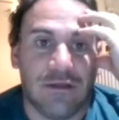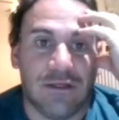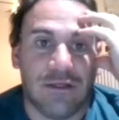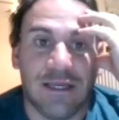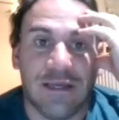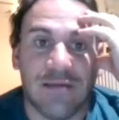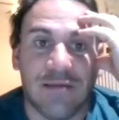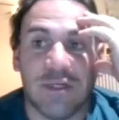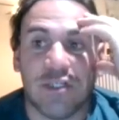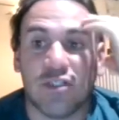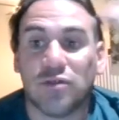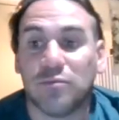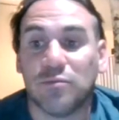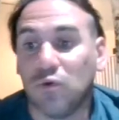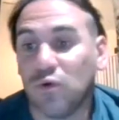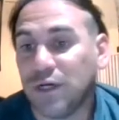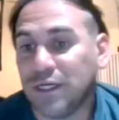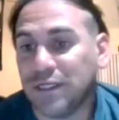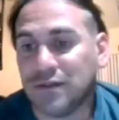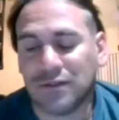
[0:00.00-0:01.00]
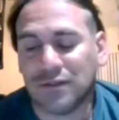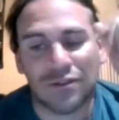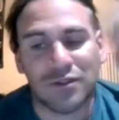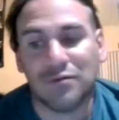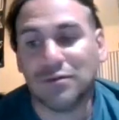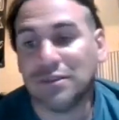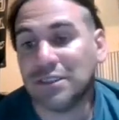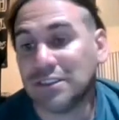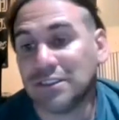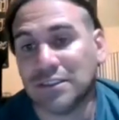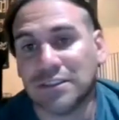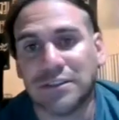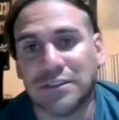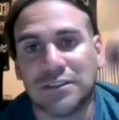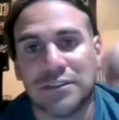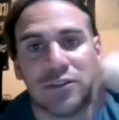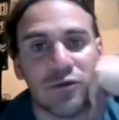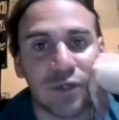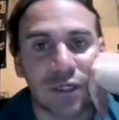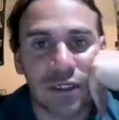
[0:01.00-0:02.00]
You can't measure point. There's no
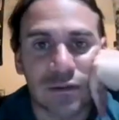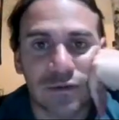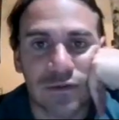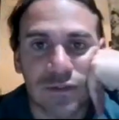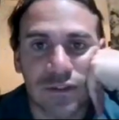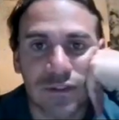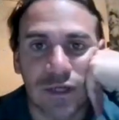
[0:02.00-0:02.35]
distance to it.